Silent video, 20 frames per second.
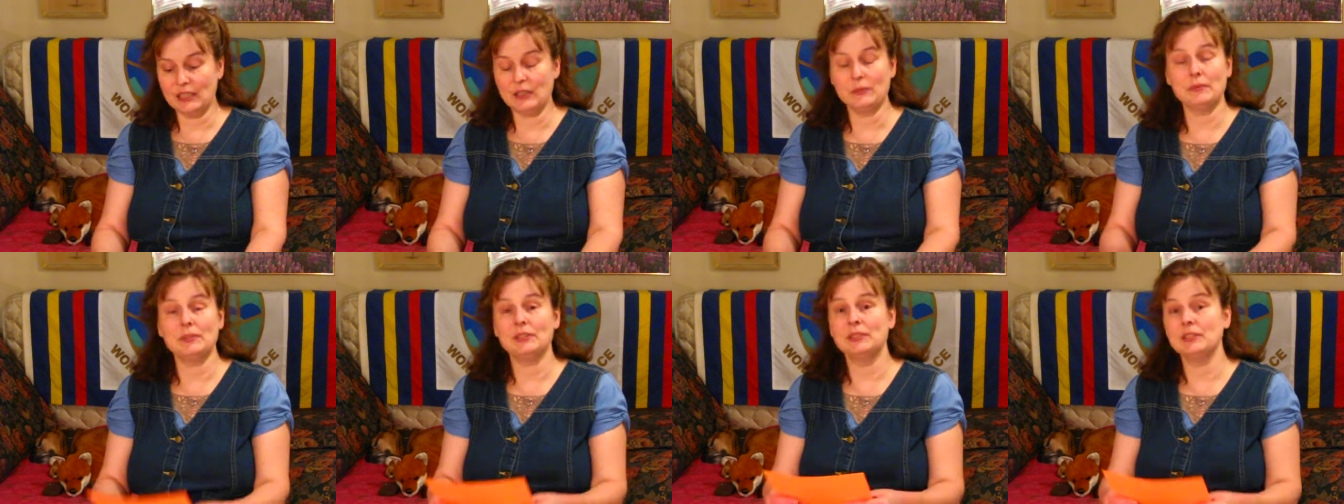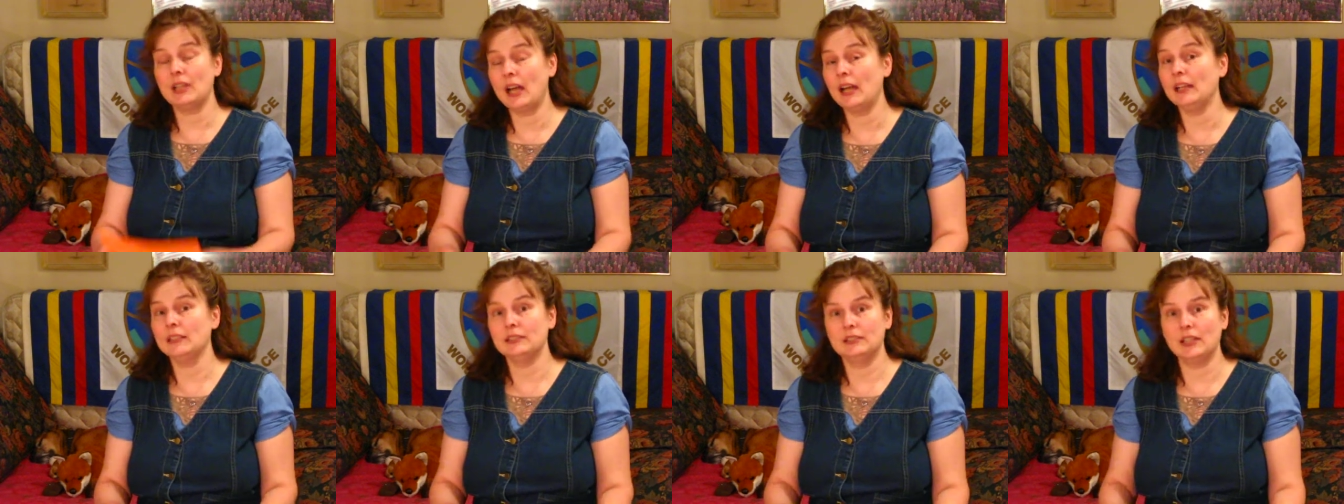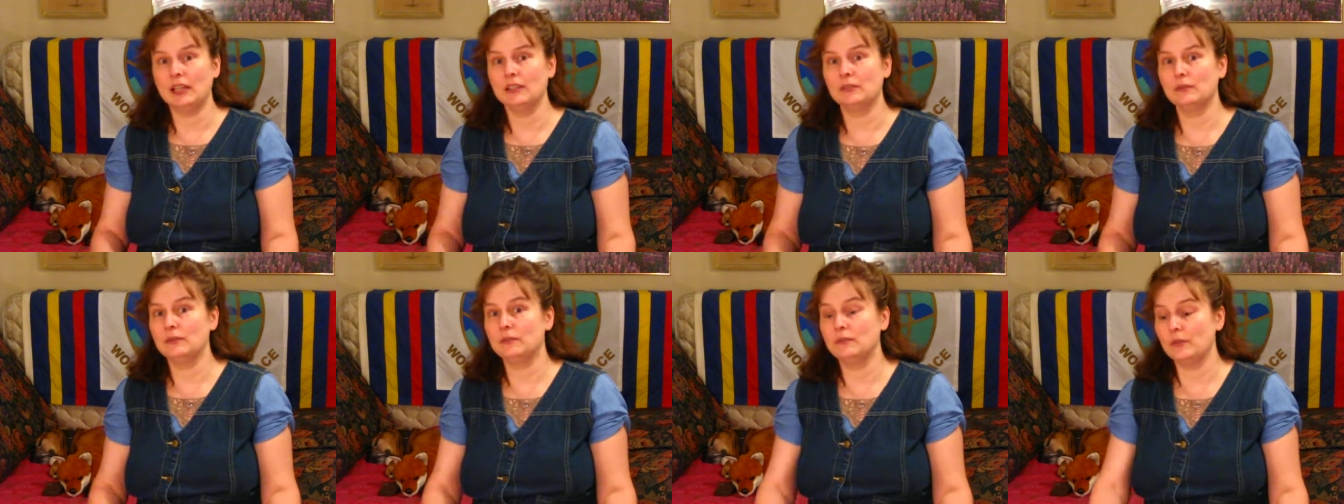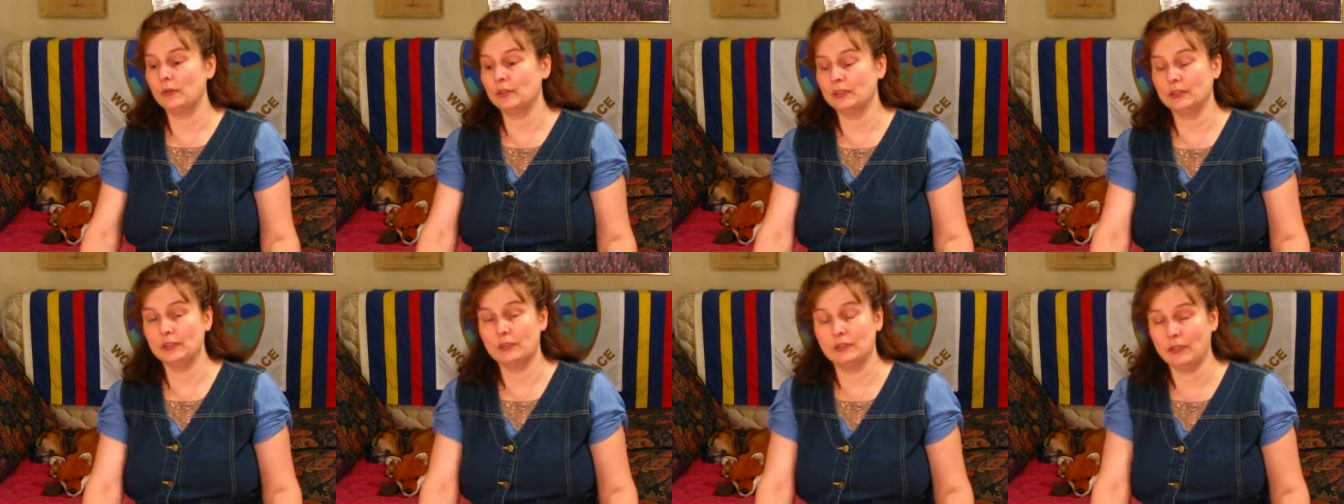It was not done for
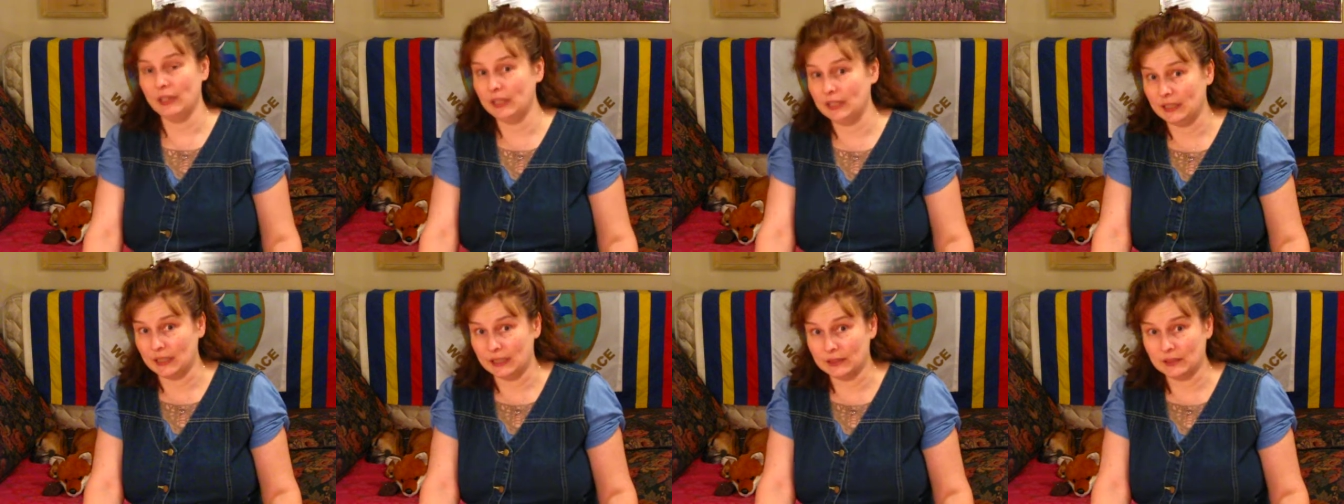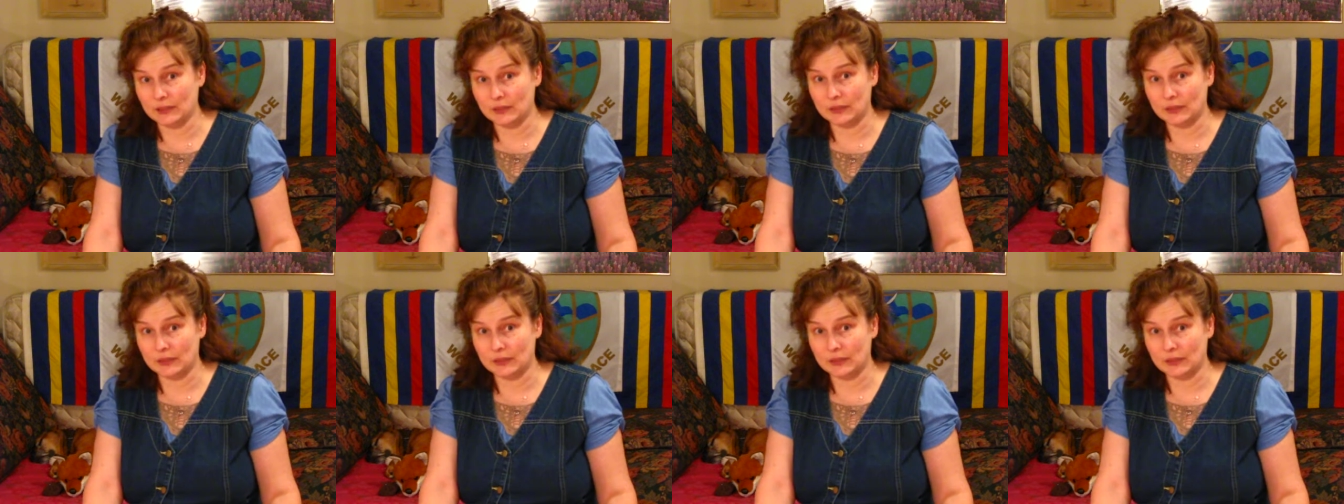Ukrainians.